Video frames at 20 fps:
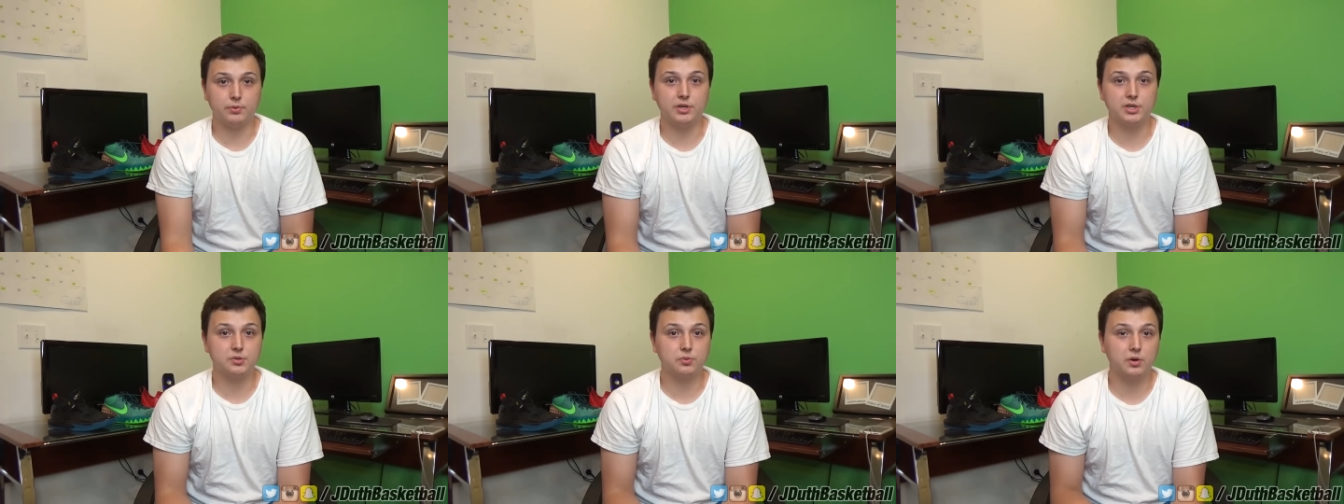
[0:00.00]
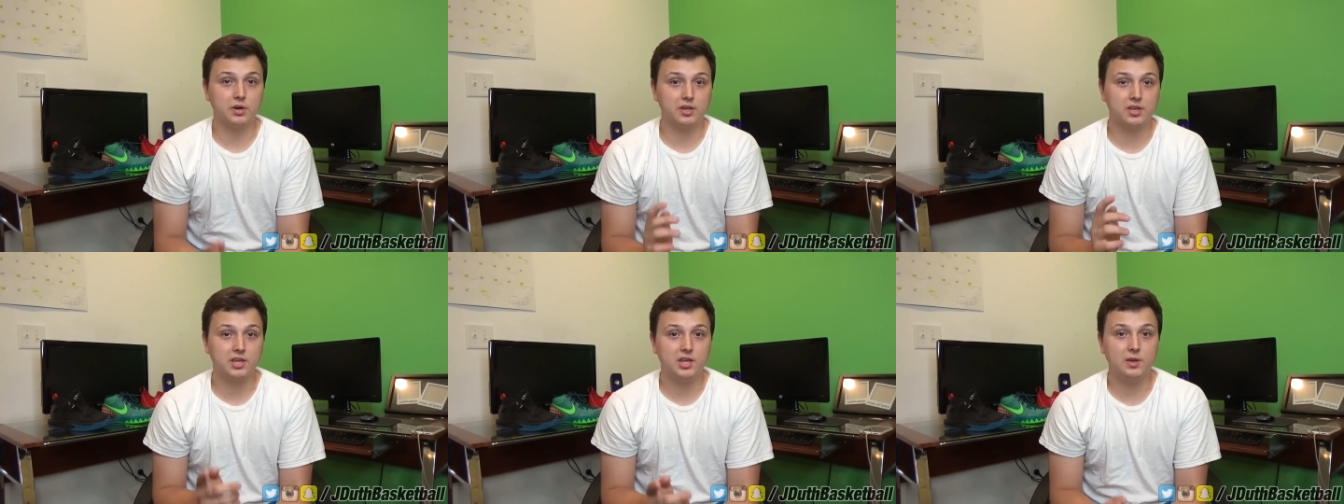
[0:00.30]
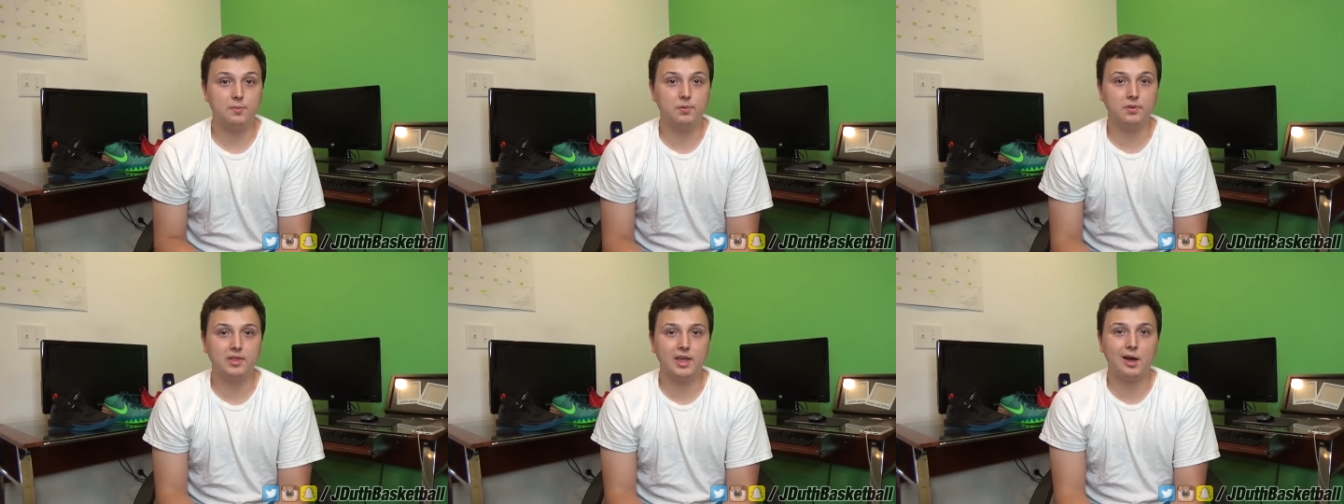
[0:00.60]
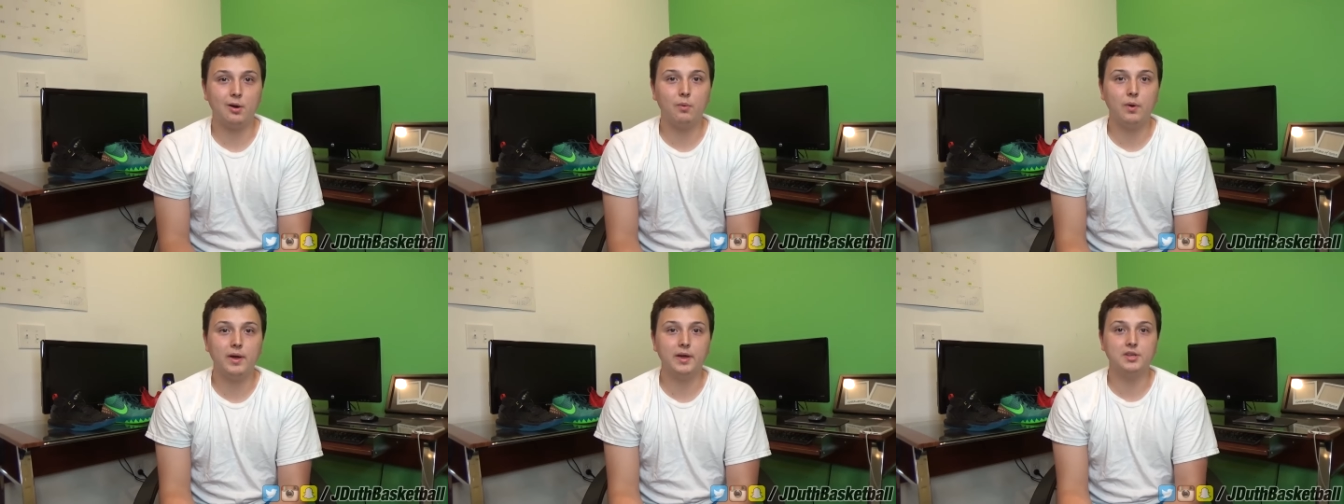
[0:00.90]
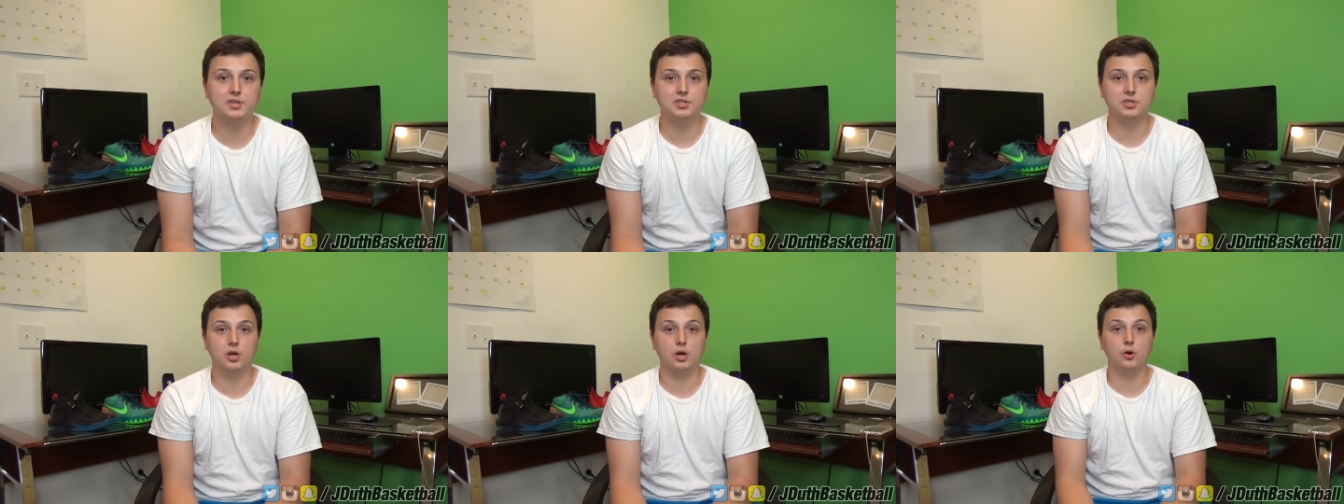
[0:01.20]
We just want to keep it that
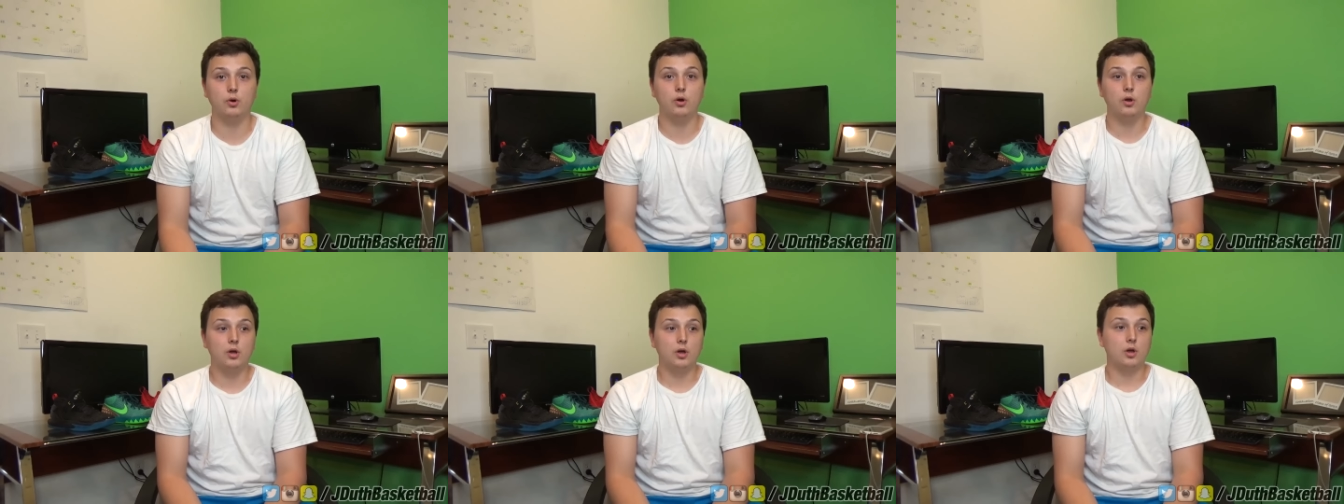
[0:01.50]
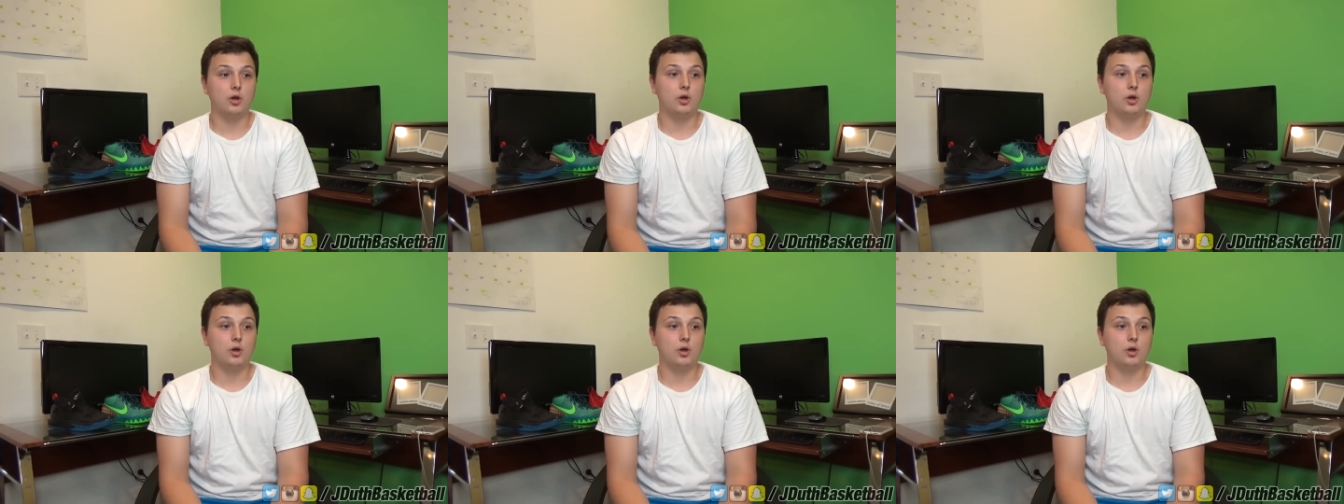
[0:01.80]
way, so